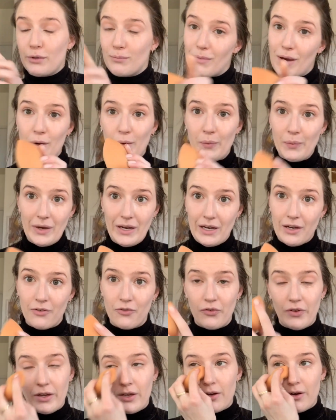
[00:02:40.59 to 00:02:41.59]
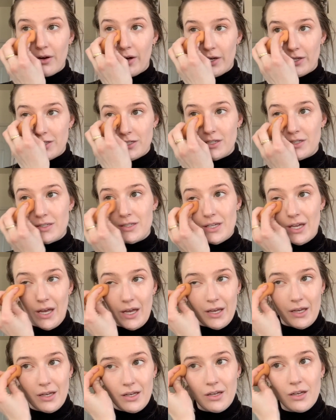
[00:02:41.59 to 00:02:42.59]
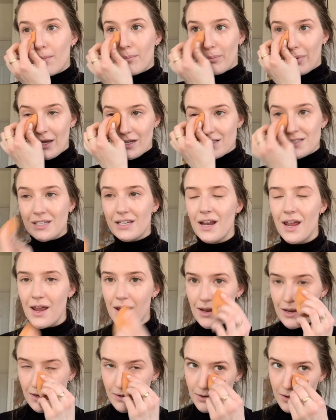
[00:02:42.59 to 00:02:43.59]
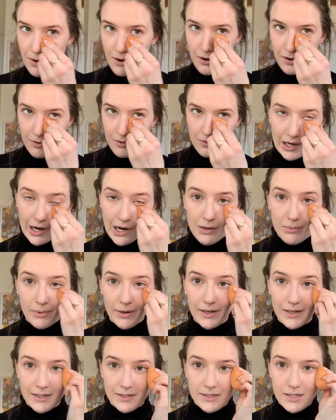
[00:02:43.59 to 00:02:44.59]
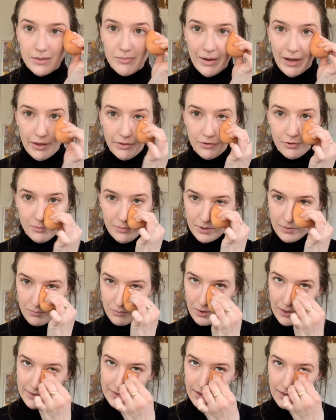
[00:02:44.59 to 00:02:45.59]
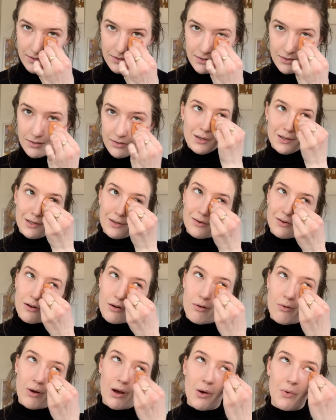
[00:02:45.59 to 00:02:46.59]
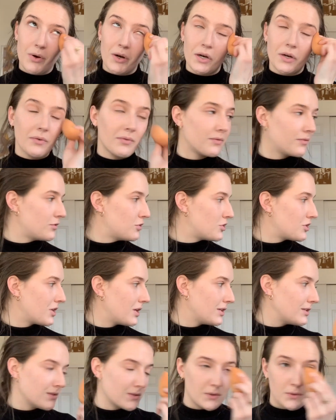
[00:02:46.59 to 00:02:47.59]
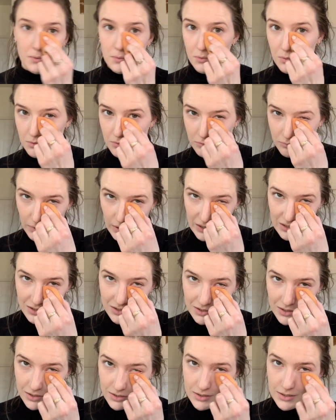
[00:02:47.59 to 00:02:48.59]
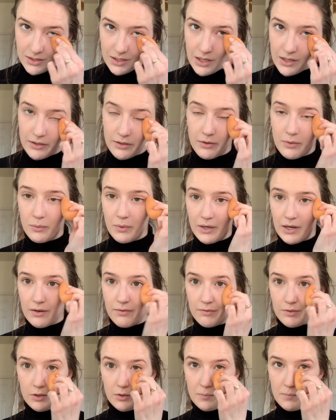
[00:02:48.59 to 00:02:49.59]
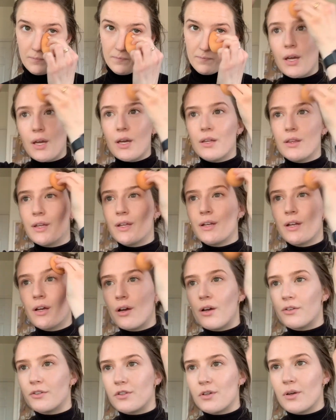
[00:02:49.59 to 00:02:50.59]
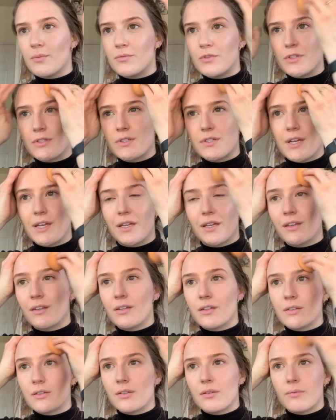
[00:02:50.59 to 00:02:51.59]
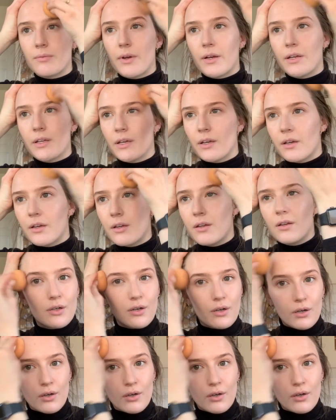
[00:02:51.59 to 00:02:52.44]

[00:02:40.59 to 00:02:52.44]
my ring finger, I should say. But today, you know, I ran into the bathroom and wet this, you know, while we're trying to race the sun or whatever. And then also I'm just taking this and running it